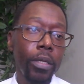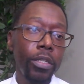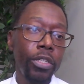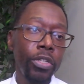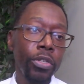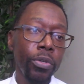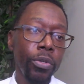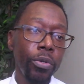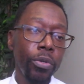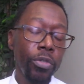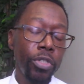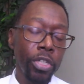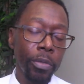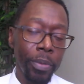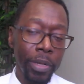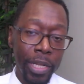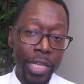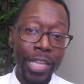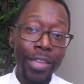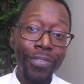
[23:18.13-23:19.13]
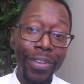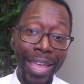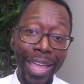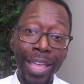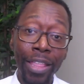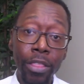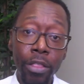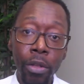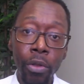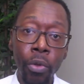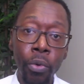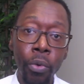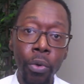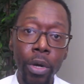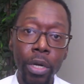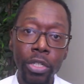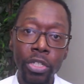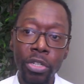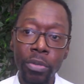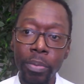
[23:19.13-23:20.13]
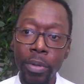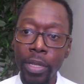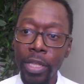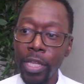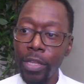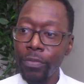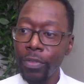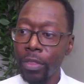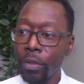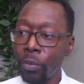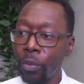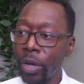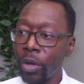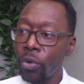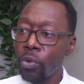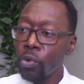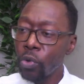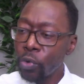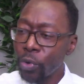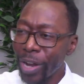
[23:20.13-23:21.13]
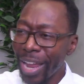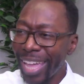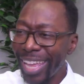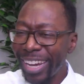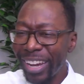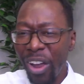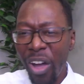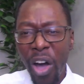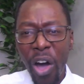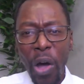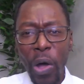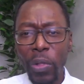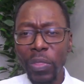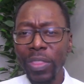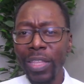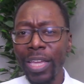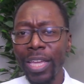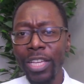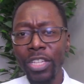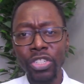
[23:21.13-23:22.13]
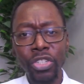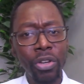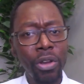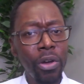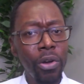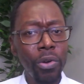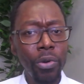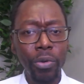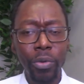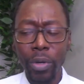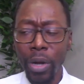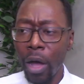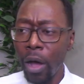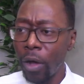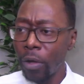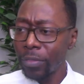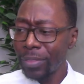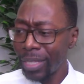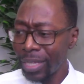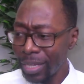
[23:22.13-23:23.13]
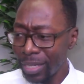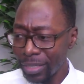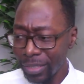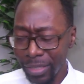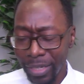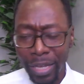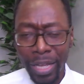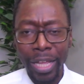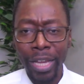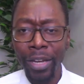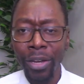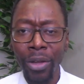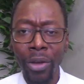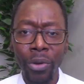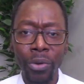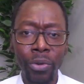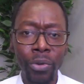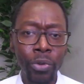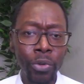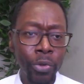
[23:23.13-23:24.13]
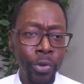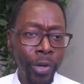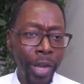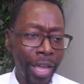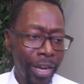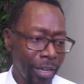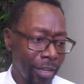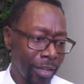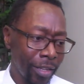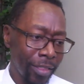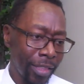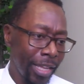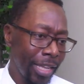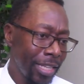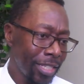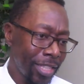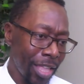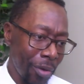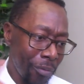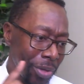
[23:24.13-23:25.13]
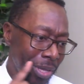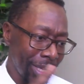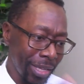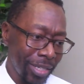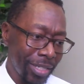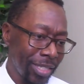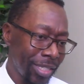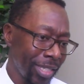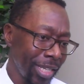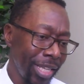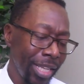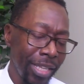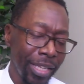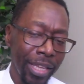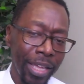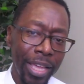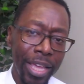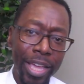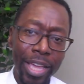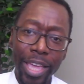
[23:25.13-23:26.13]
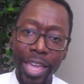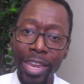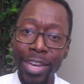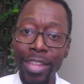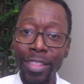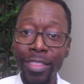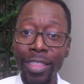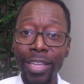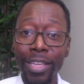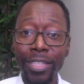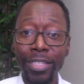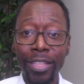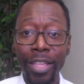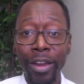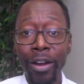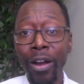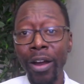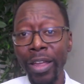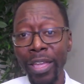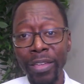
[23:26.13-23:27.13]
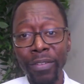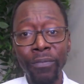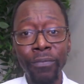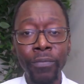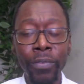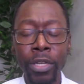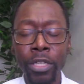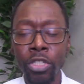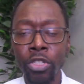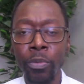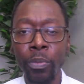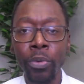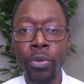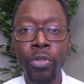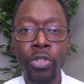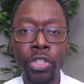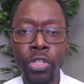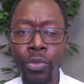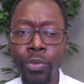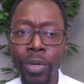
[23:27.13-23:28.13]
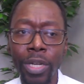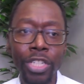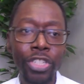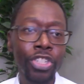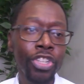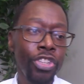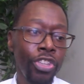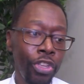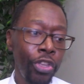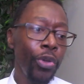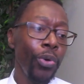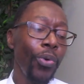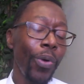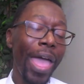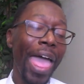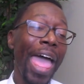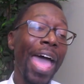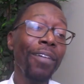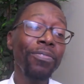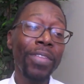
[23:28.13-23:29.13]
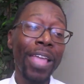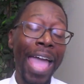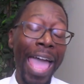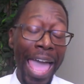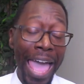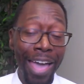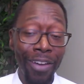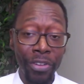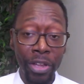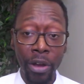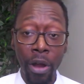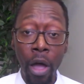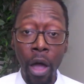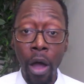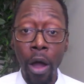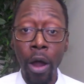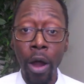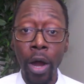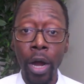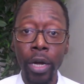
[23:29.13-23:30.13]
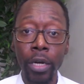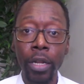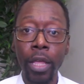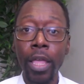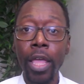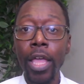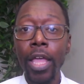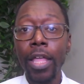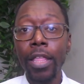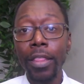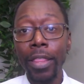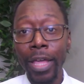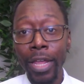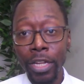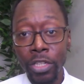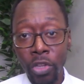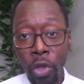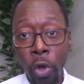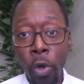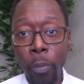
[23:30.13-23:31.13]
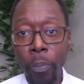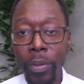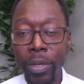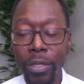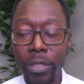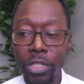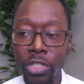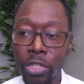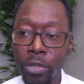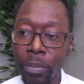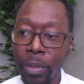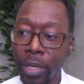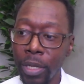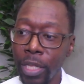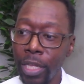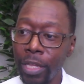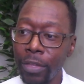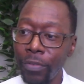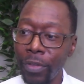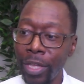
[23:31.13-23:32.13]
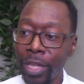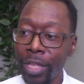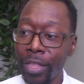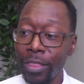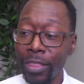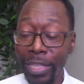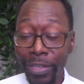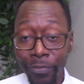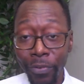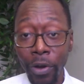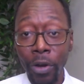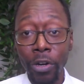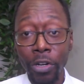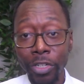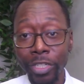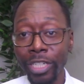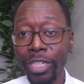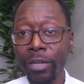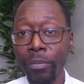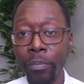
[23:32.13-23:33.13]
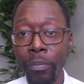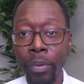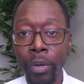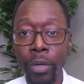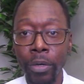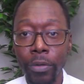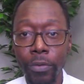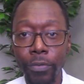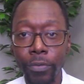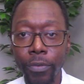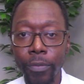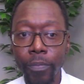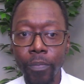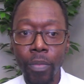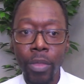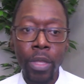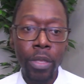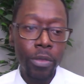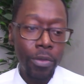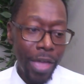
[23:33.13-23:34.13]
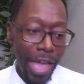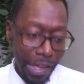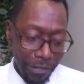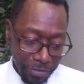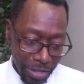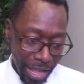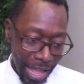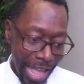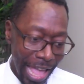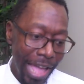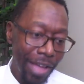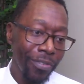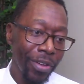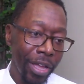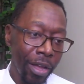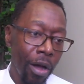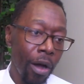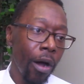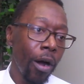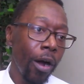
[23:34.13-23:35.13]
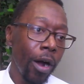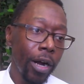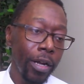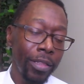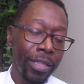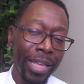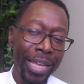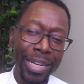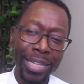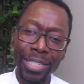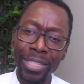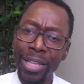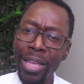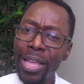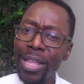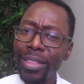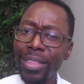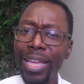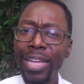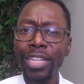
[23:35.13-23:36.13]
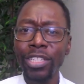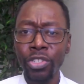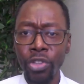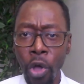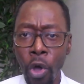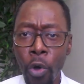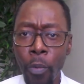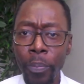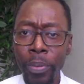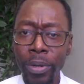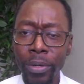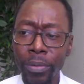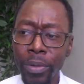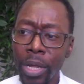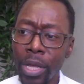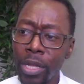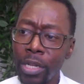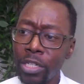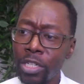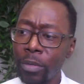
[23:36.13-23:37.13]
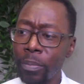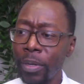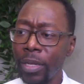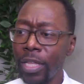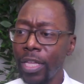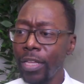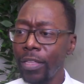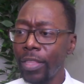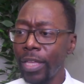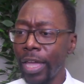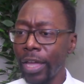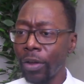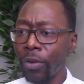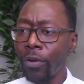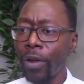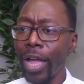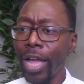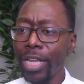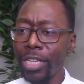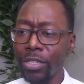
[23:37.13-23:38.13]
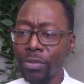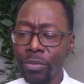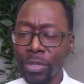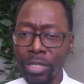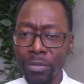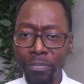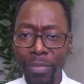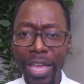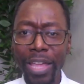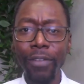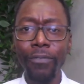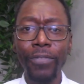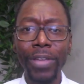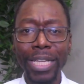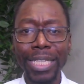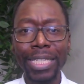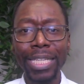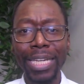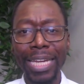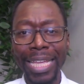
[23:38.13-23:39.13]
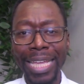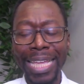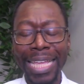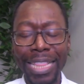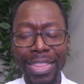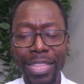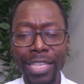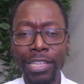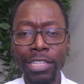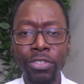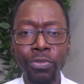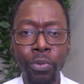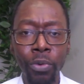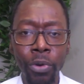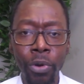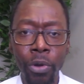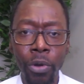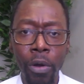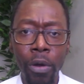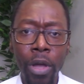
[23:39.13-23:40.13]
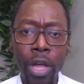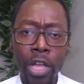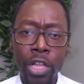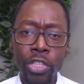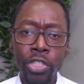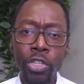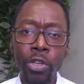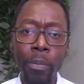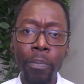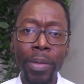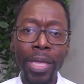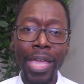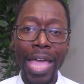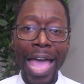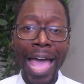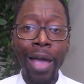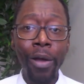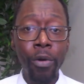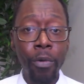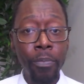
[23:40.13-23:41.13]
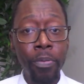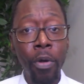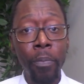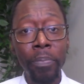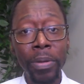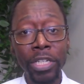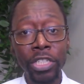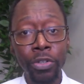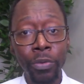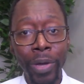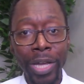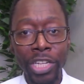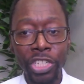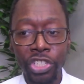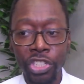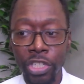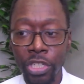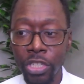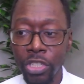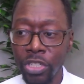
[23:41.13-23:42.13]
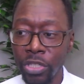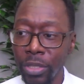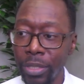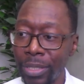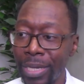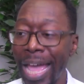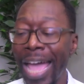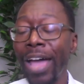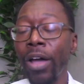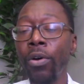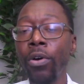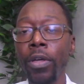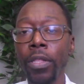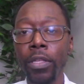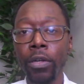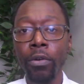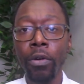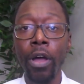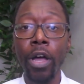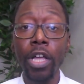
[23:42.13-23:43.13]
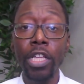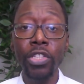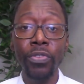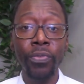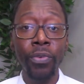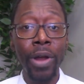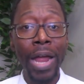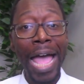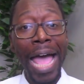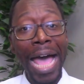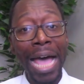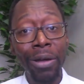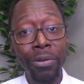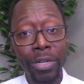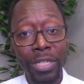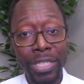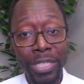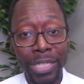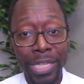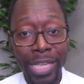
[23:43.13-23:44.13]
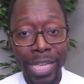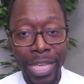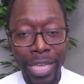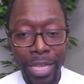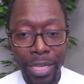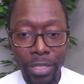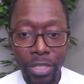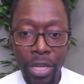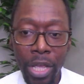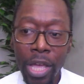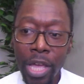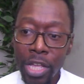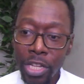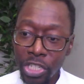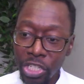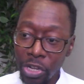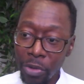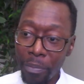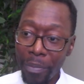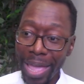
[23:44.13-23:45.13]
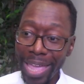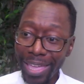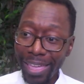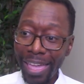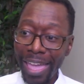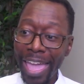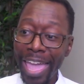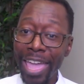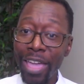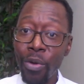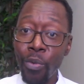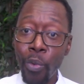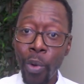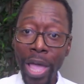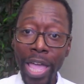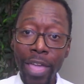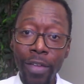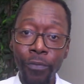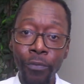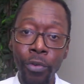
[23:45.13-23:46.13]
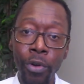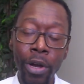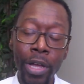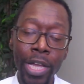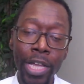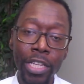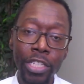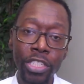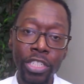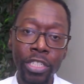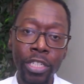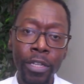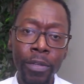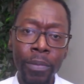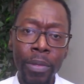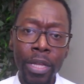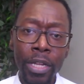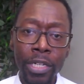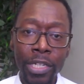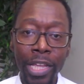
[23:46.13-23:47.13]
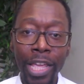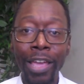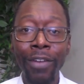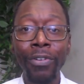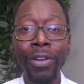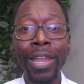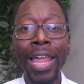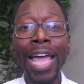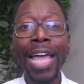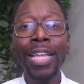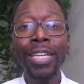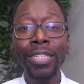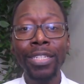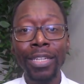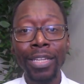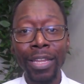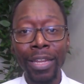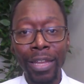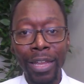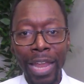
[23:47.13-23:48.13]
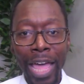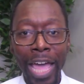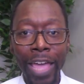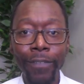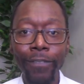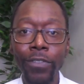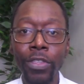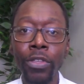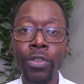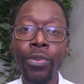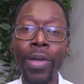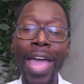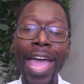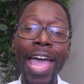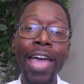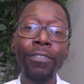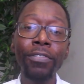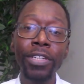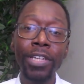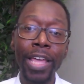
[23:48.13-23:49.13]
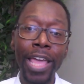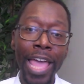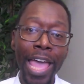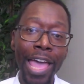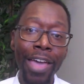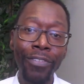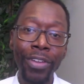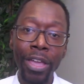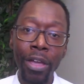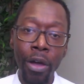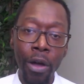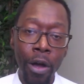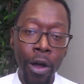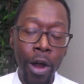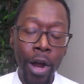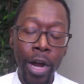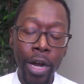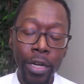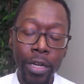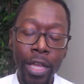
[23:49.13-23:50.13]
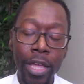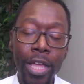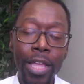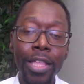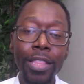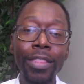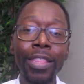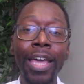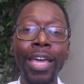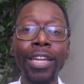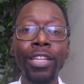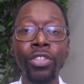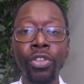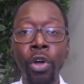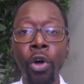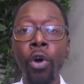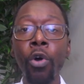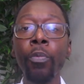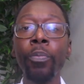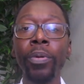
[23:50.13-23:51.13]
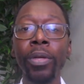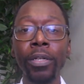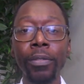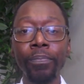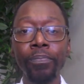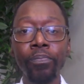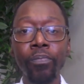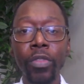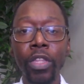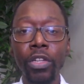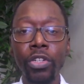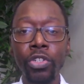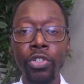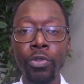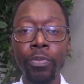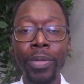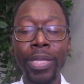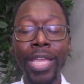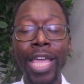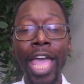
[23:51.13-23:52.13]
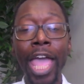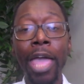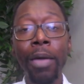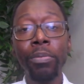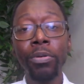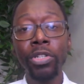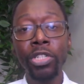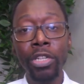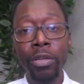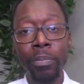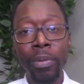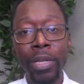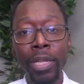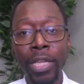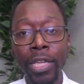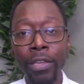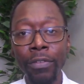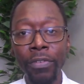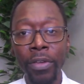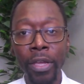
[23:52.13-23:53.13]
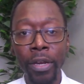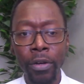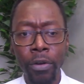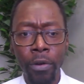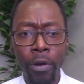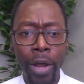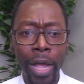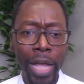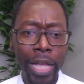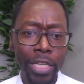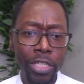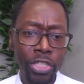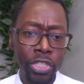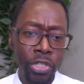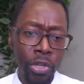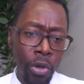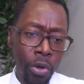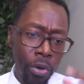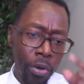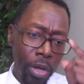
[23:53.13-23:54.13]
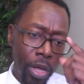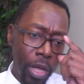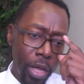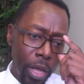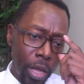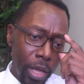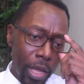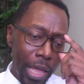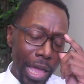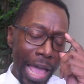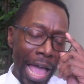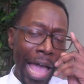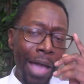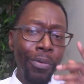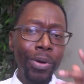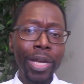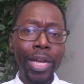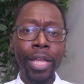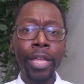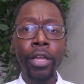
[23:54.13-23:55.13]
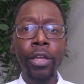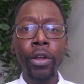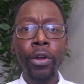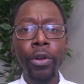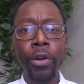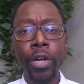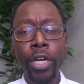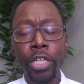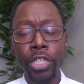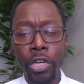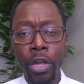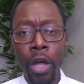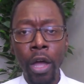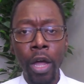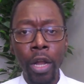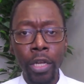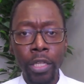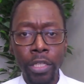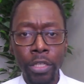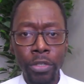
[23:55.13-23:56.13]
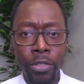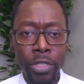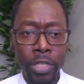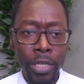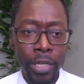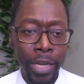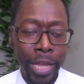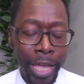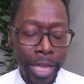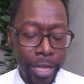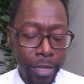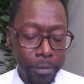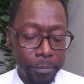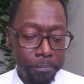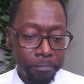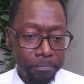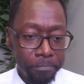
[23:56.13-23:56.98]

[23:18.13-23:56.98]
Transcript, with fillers: to believe in the Lord, to believe in the one who created all things known, all things unknown, who created the things that we can see and the things that are invisible to us. You have to have a heart that is open to believe in the virgin birth. You have to have a heart that is open to believe that Christ was manifested in this world to be our propitiation, to die on the cross for our sins, to make a way for us to everlasting life. You have to have a heart that is open to be able to believe in Christ. So I would encourage all of you today